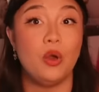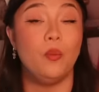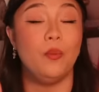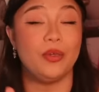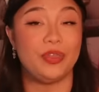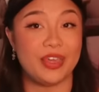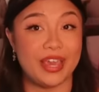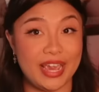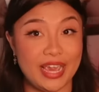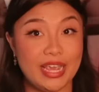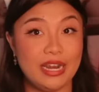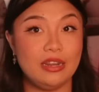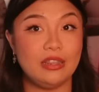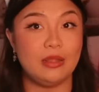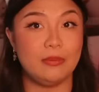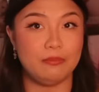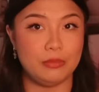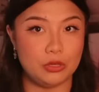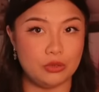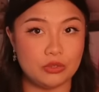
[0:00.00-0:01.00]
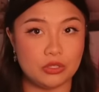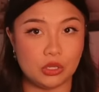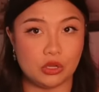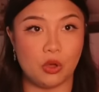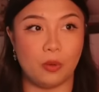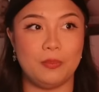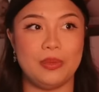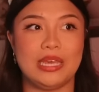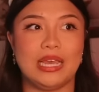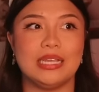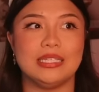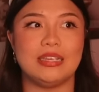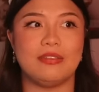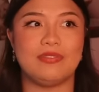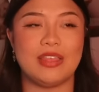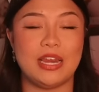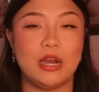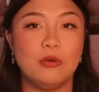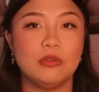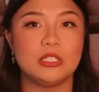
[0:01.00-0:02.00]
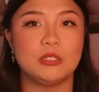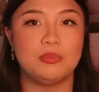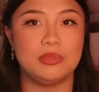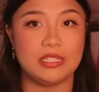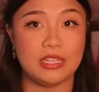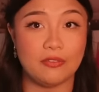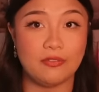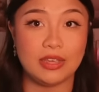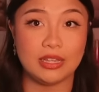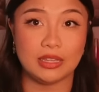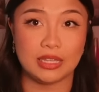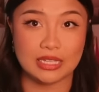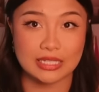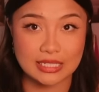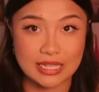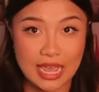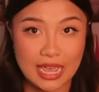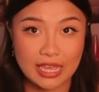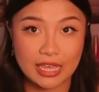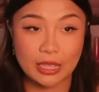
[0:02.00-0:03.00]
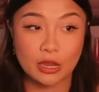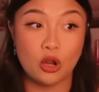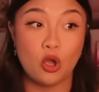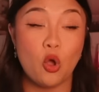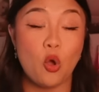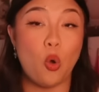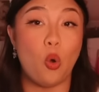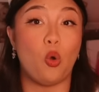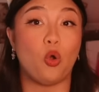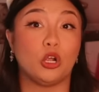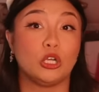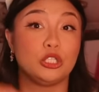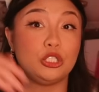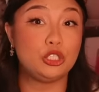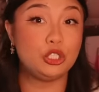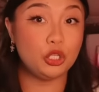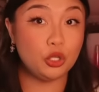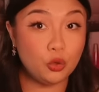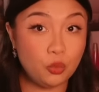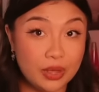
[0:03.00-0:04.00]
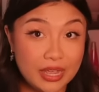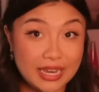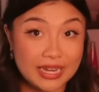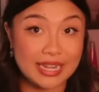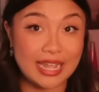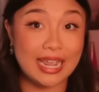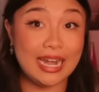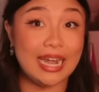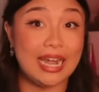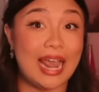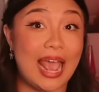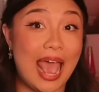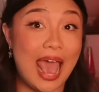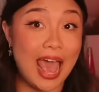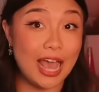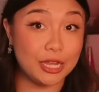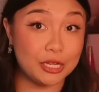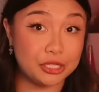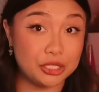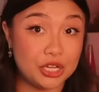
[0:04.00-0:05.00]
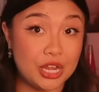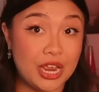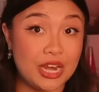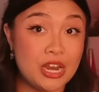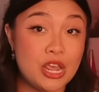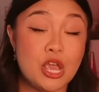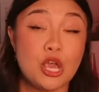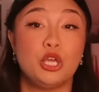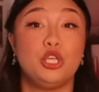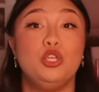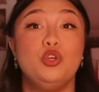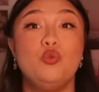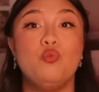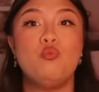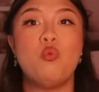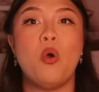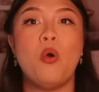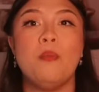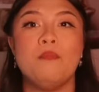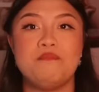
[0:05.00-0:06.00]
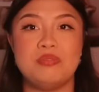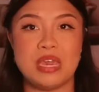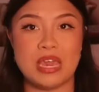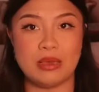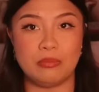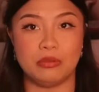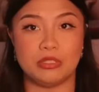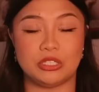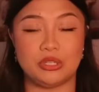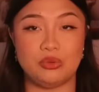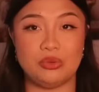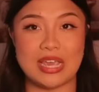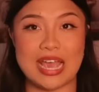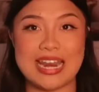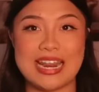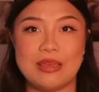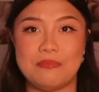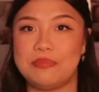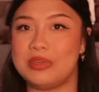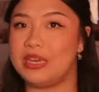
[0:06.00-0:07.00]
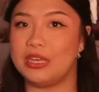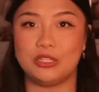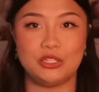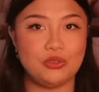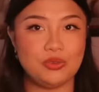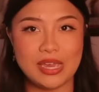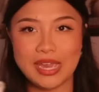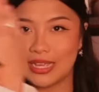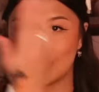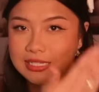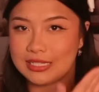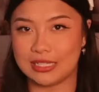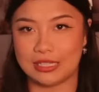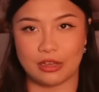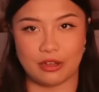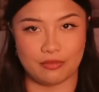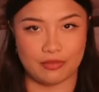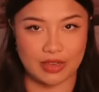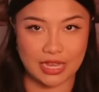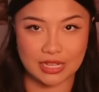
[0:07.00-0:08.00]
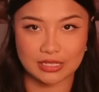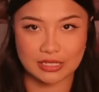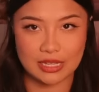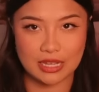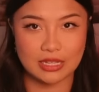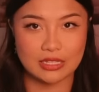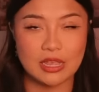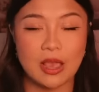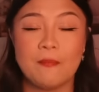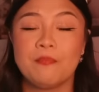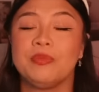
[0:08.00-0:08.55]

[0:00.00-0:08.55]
within the musical, because if they don't specifically say it or do it in an action, you won't be able to get it because you can't see their faces.